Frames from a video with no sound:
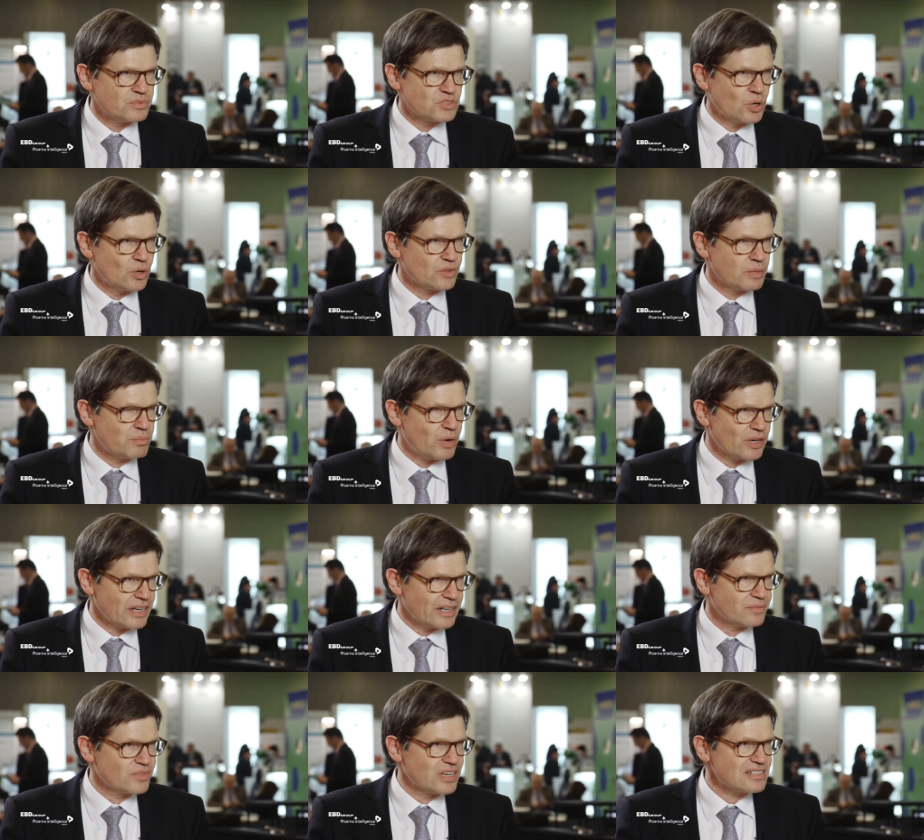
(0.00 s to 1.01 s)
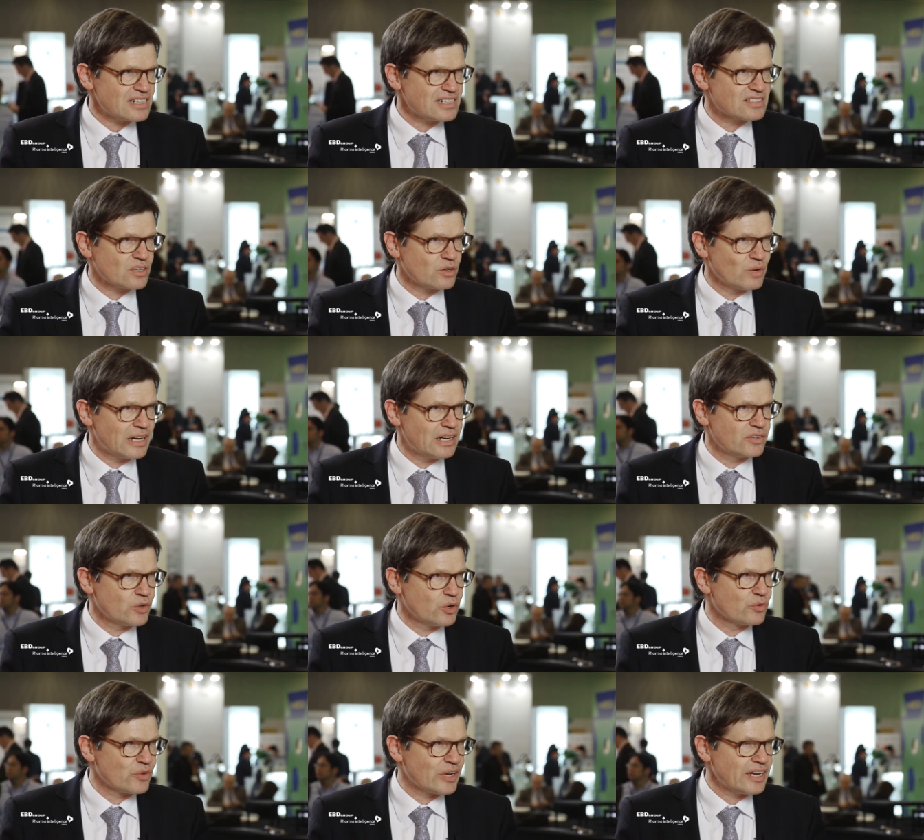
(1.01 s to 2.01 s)
So the body, this is the real
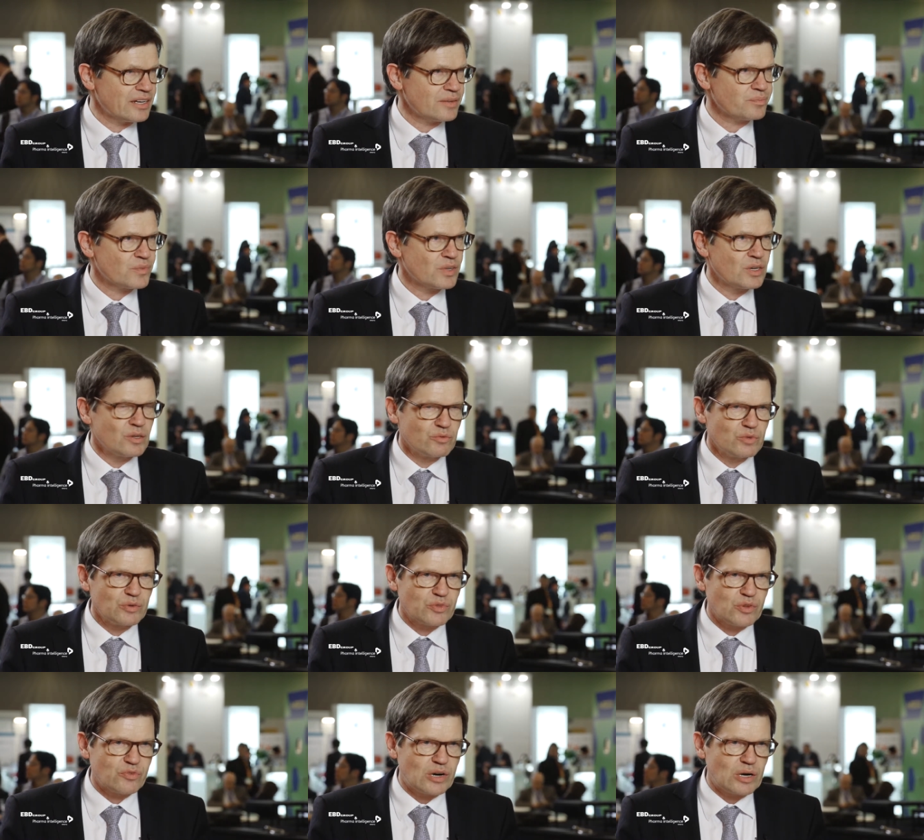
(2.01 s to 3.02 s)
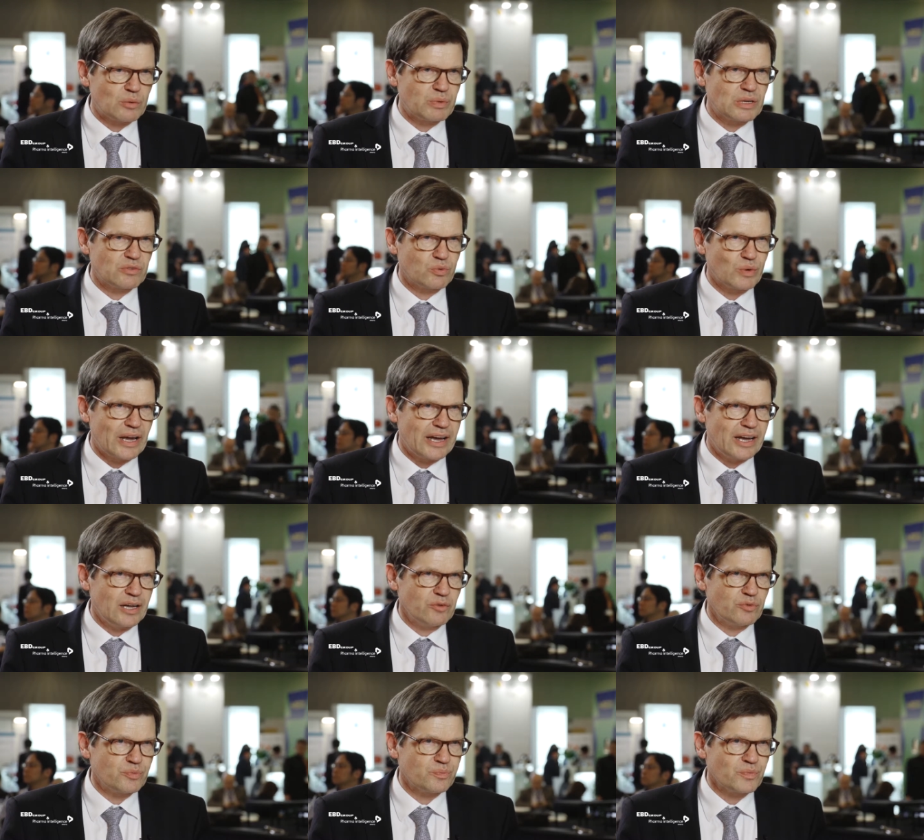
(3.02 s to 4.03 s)
new thing with the therapies we
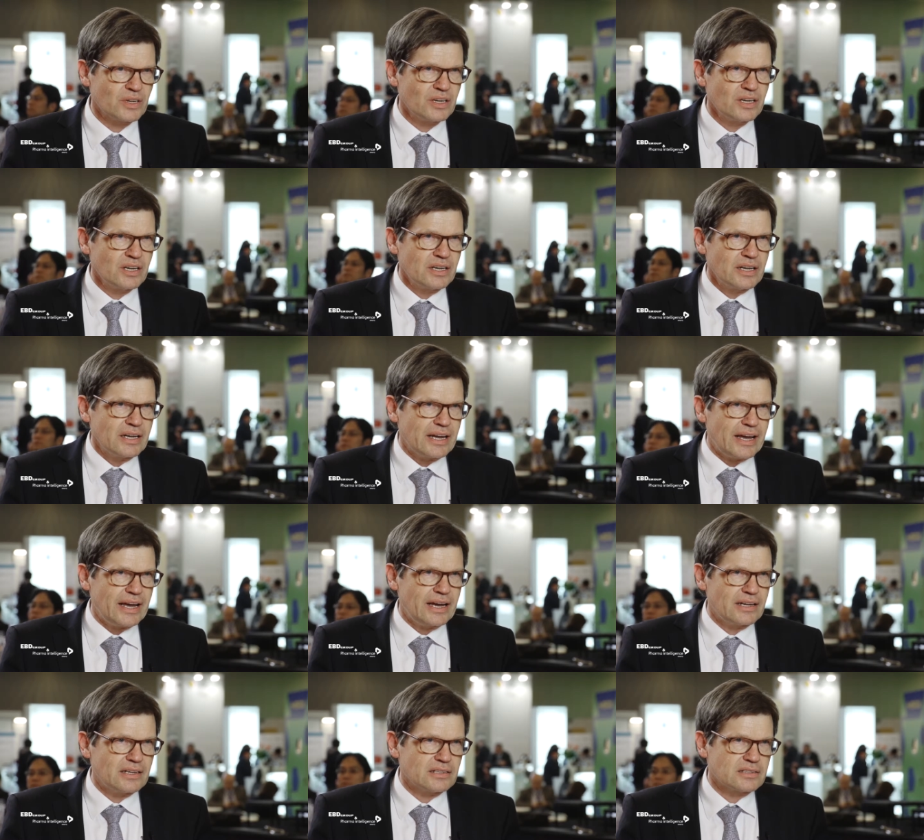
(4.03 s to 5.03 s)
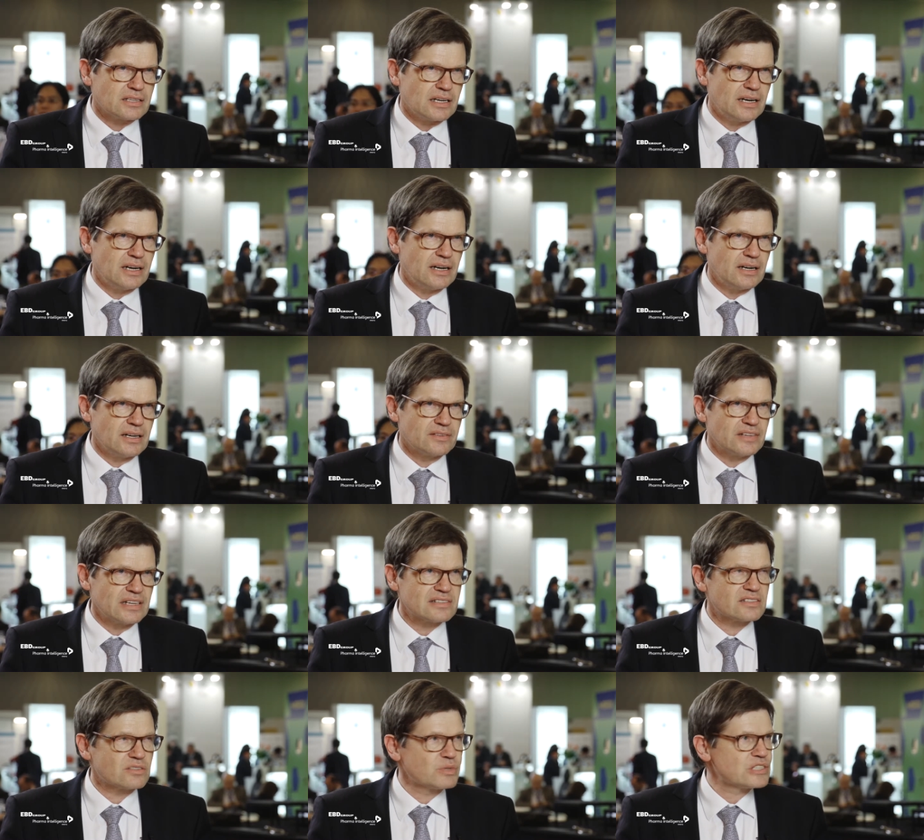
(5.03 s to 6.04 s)
have. And
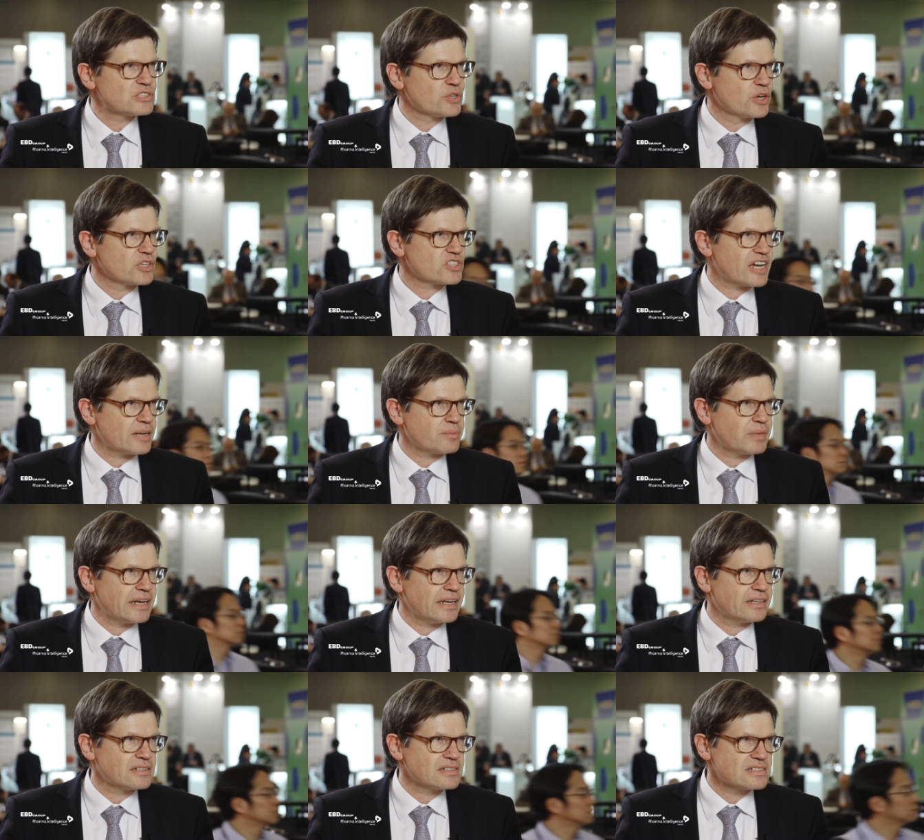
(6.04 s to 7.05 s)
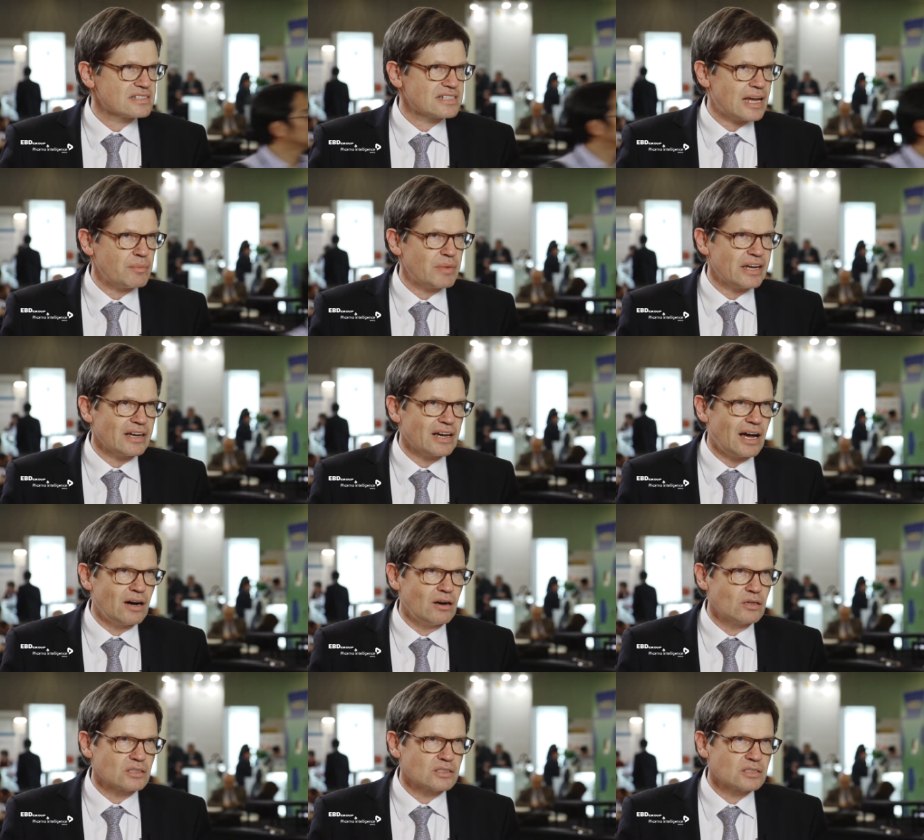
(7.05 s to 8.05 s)
this research had been stemming
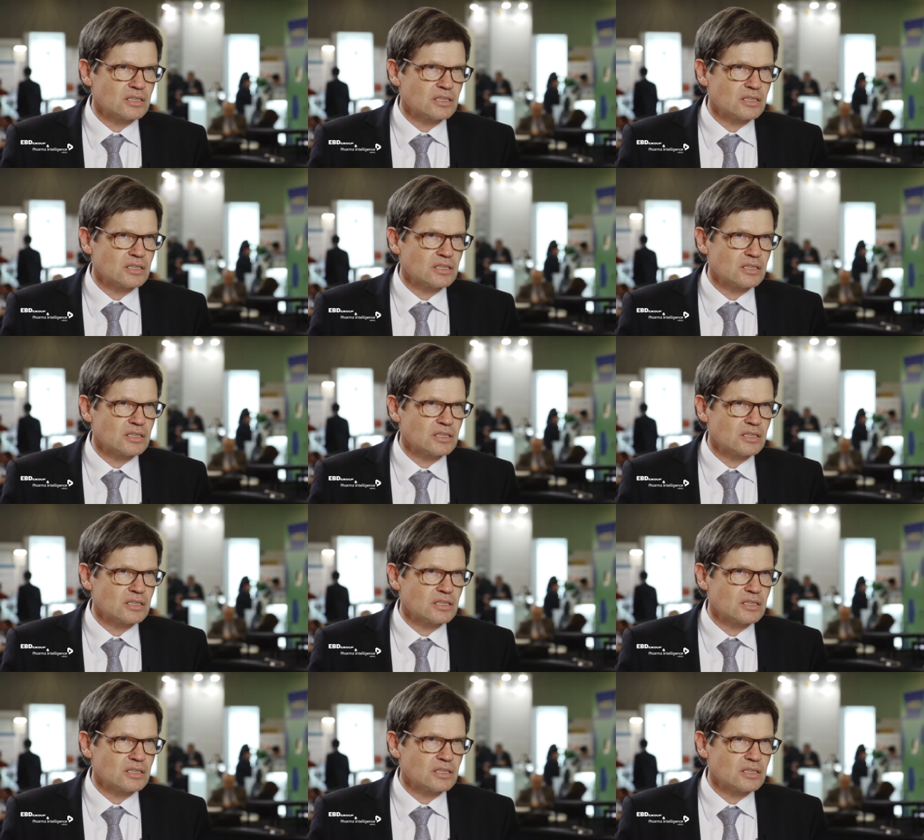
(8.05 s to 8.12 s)
out